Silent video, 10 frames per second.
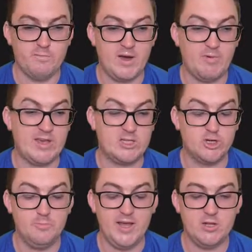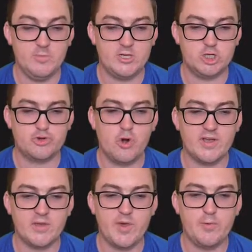But we should be a little bit
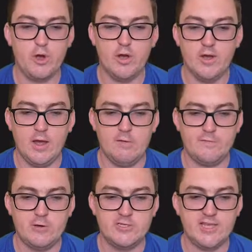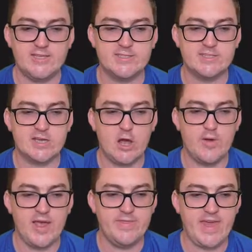stronger than we were a few seasons ago
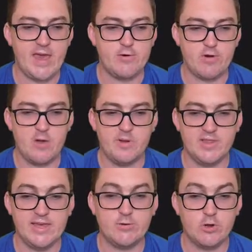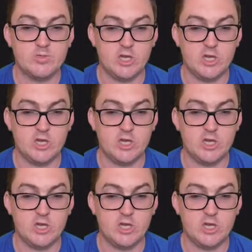in that Europa League group.